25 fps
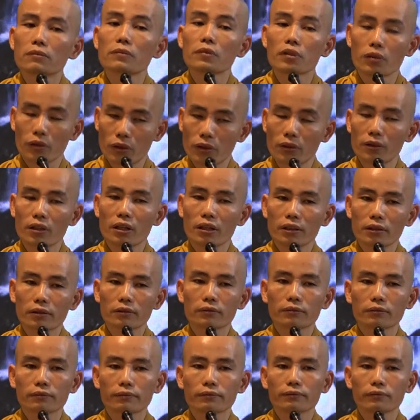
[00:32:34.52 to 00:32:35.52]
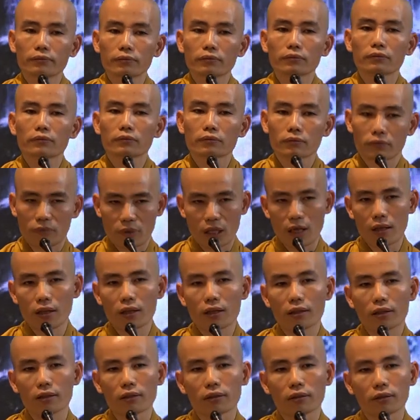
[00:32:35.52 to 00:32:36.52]
You know that?
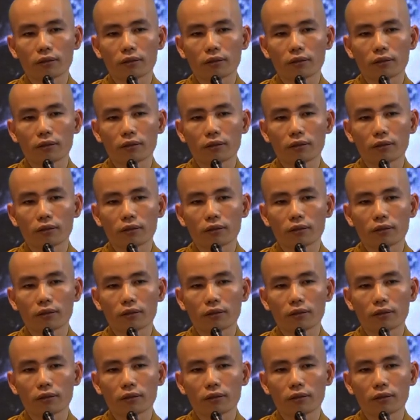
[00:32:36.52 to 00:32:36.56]
Ah.